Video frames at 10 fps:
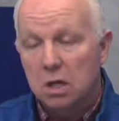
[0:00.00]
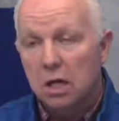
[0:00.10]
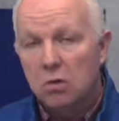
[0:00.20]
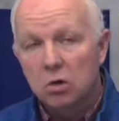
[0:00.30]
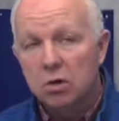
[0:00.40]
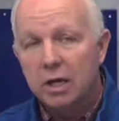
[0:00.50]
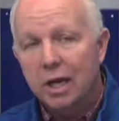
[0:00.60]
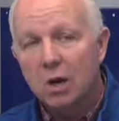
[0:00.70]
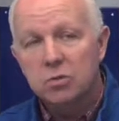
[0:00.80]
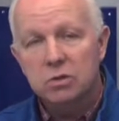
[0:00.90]
It
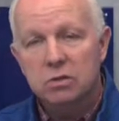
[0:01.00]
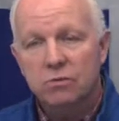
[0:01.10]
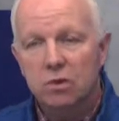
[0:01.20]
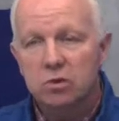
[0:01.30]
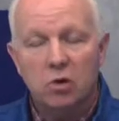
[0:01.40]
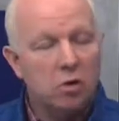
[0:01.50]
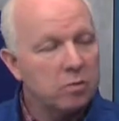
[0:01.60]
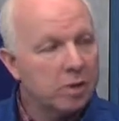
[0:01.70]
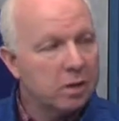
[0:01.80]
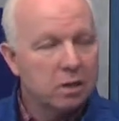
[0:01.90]
helps us for the
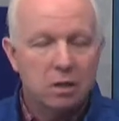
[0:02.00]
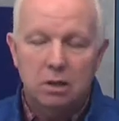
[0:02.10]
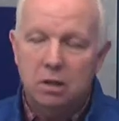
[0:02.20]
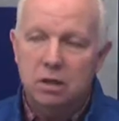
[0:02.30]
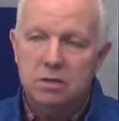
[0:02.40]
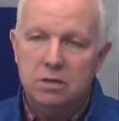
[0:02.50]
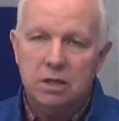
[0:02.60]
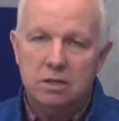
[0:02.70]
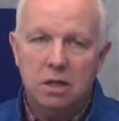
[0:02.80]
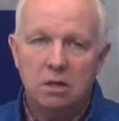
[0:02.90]
tournament in the
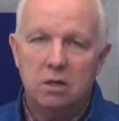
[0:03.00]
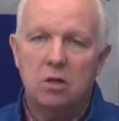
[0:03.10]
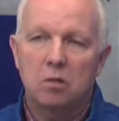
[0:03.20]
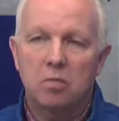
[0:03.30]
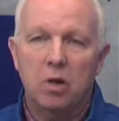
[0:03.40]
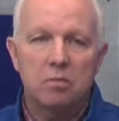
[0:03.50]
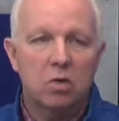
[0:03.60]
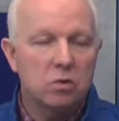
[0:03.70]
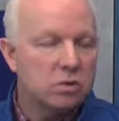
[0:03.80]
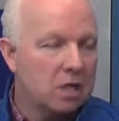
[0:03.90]
sense that you can play
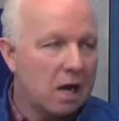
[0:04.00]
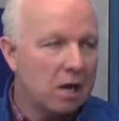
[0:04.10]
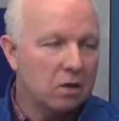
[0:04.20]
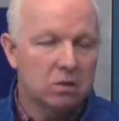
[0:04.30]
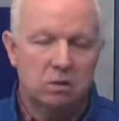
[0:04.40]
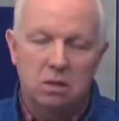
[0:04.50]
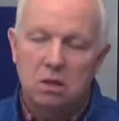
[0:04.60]
both styles.